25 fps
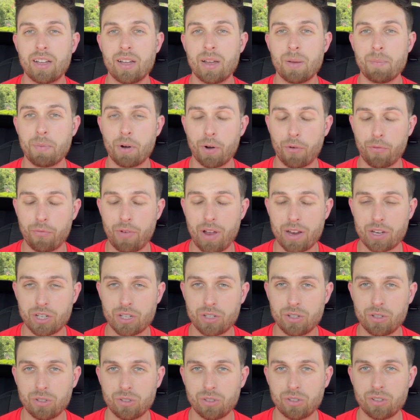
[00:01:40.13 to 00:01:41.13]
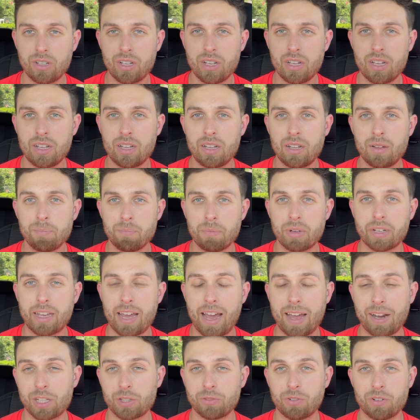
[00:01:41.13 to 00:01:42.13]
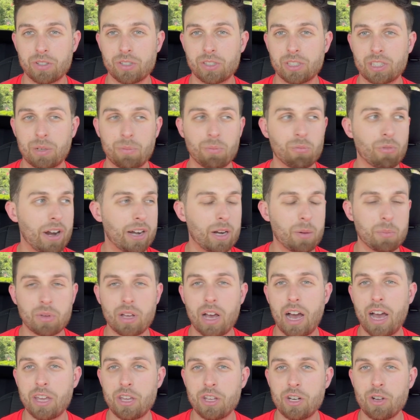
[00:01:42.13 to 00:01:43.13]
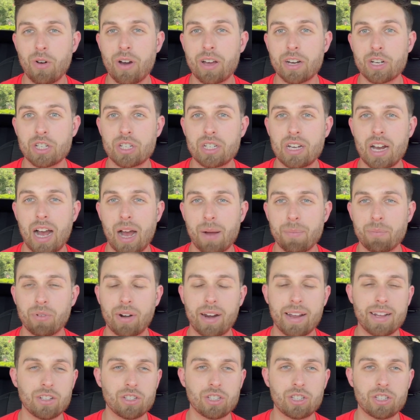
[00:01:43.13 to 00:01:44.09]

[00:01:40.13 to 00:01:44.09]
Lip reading: professional mechanics versus some random guy you know at a shop, right?